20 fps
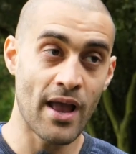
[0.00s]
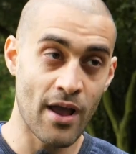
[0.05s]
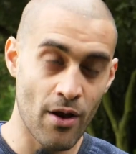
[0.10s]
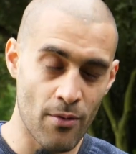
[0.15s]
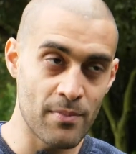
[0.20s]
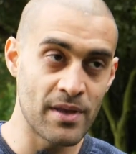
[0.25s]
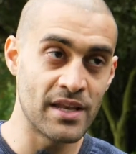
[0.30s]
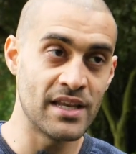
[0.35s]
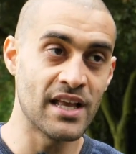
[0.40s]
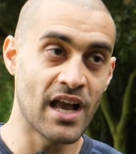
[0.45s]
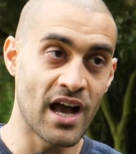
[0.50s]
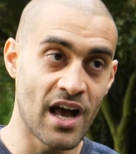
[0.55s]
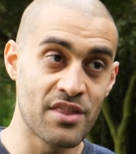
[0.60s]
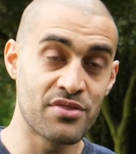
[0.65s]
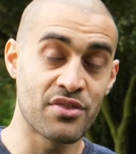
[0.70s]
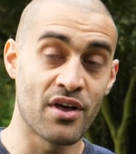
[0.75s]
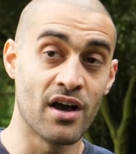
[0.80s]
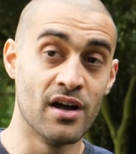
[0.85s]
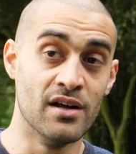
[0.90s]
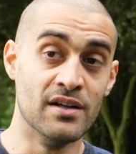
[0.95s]
How many
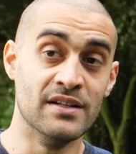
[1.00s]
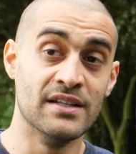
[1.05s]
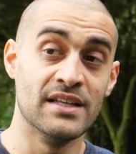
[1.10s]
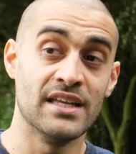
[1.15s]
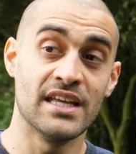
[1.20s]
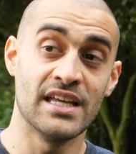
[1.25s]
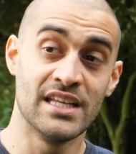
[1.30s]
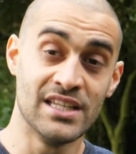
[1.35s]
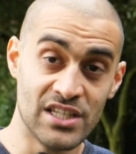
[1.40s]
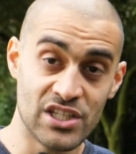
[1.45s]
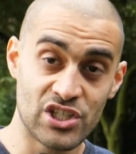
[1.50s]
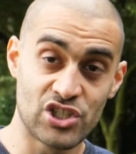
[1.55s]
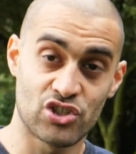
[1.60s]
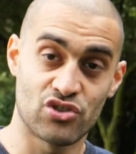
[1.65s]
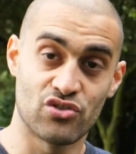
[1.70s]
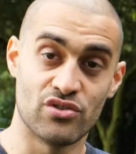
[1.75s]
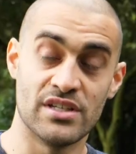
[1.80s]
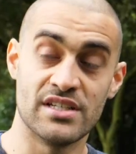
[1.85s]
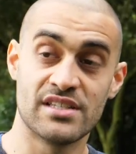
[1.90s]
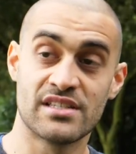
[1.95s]
other
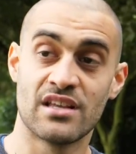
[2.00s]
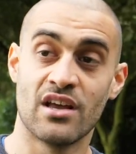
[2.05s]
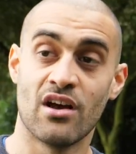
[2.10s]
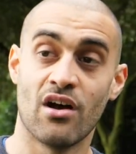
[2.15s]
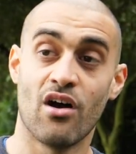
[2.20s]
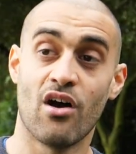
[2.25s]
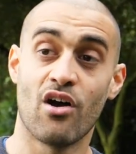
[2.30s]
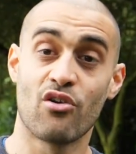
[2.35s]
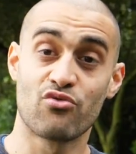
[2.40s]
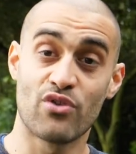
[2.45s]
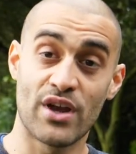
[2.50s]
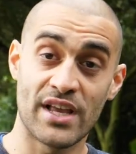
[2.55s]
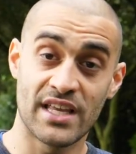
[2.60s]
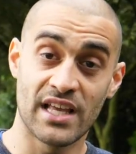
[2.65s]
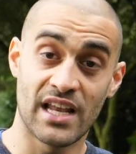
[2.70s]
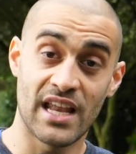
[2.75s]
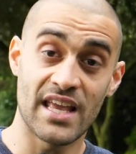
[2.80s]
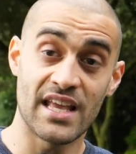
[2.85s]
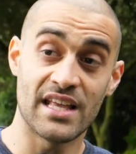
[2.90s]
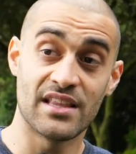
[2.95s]
industries are
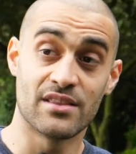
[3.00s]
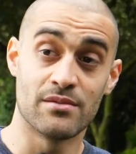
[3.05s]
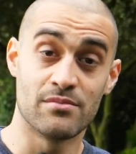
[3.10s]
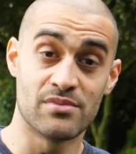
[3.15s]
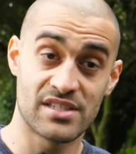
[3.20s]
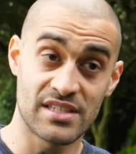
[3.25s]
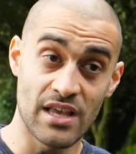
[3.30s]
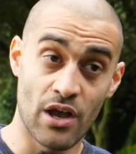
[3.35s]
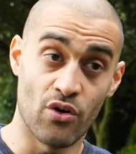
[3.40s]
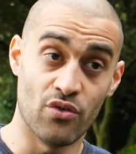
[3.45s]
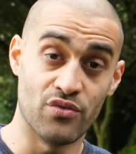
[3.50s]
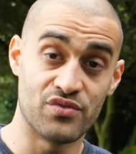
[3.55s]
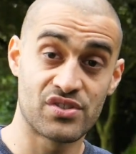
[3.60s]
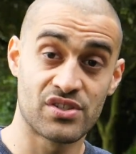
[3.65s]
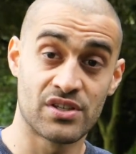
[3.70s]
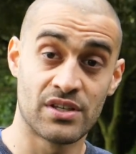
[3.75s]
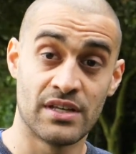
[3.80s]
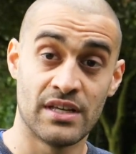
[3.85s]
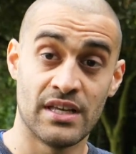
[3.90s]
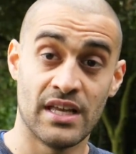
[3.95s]
regulating themselves
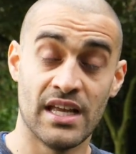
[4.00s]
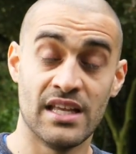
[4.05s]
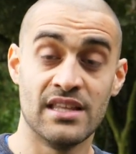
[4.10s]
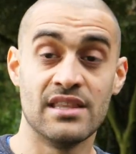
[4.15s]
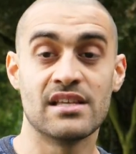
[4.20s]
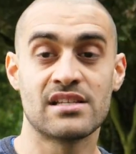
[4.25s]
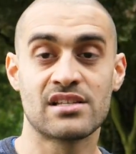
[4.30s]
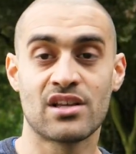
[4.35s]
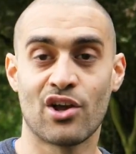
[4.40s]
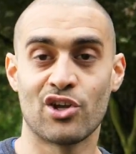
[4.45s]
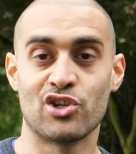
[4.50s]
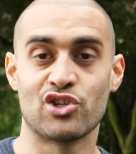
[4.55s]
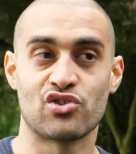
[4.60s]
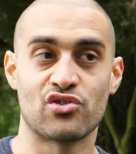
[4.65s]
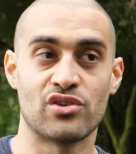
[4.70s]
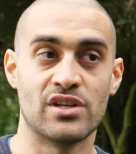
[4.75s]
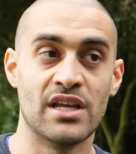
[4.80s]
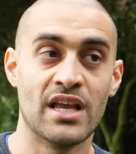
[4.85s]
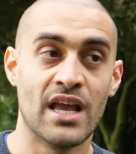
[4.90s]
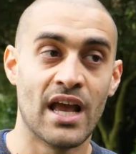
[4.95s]
in this
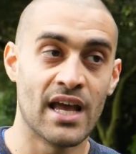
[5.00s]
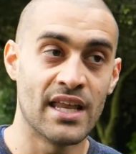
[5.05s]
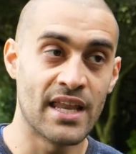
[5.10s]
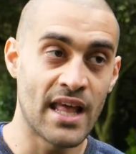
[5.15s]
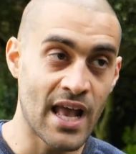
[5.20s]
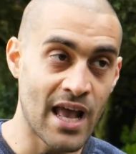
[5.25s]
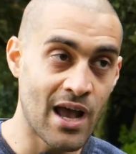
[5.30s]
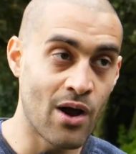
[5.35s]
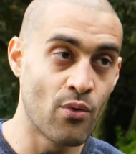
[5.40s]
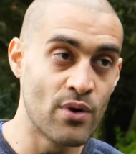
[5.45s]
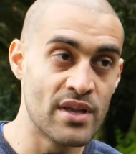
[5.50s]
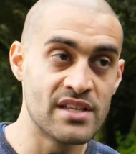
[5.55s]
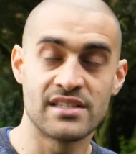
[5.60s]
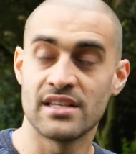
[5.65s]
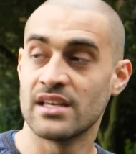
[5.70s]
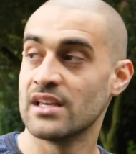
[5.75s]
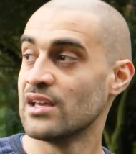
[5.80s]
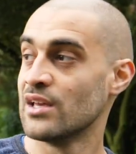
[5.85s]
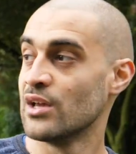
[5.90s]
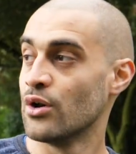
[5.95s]
country? And how is
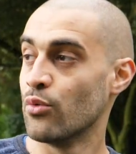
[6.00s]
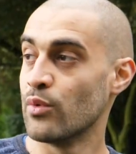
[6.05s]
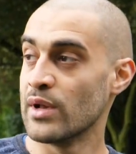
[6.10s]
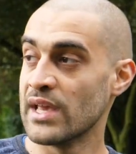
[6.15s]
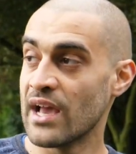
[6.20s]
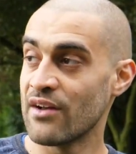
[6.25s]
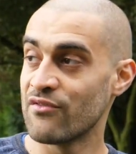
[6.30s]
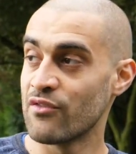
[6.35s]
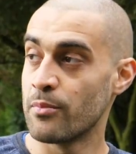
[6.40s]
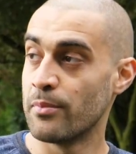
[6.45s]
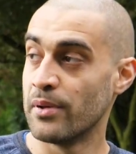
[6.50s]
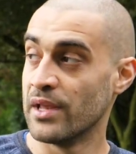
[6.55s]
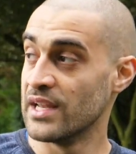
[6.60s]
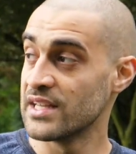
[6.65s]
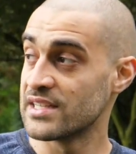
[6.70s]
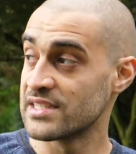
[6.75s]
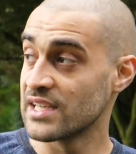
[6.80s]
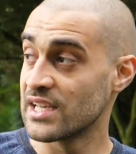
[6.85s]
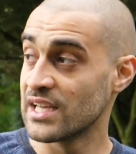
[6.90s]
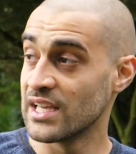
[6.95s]
it we have a
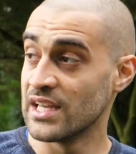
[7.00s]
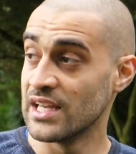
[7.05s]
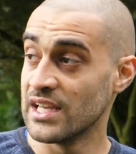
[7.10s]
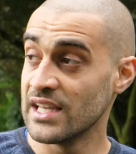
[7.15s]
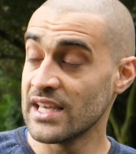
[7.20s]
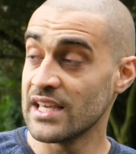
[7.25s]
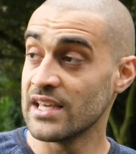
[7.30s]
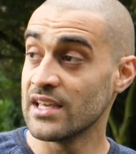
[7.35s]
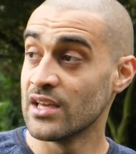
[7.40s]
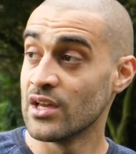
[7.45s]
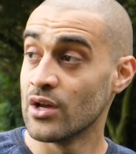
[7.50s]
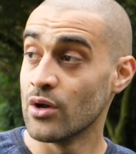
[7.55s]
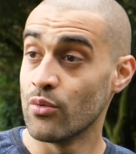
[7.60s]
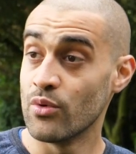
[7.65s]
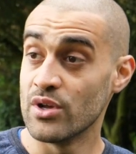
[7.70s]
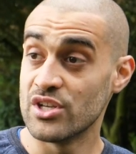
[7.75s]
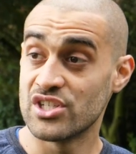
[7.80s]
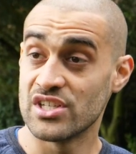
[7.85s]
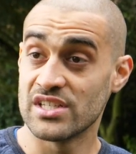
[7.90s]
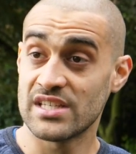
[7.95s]
political elite
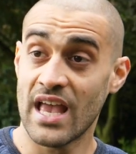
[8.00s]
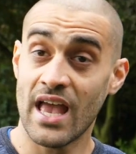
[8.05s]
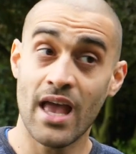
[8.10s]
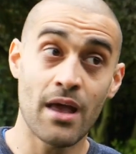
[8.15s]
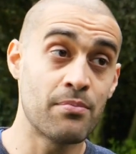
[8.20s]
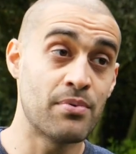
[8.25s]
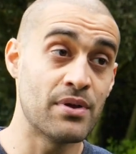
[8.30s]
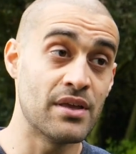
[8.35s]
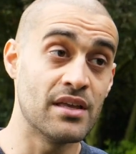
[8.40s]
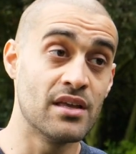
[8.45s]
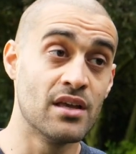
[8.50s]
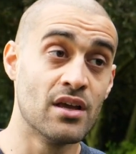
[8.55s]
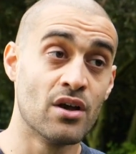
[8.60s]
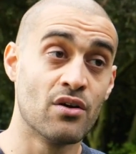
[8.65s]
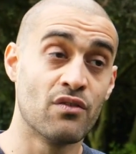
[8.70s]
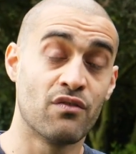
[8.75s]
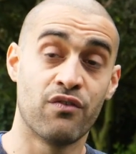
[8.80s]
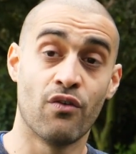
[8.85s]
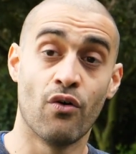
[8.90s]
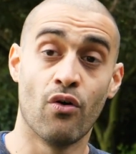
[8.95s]
which is happy
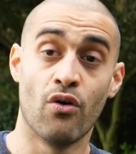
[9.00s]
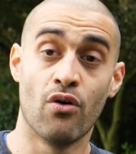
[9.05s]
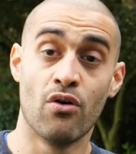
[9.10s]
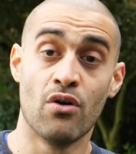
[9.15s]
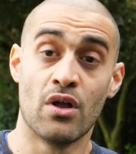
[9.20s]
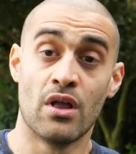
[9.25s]
for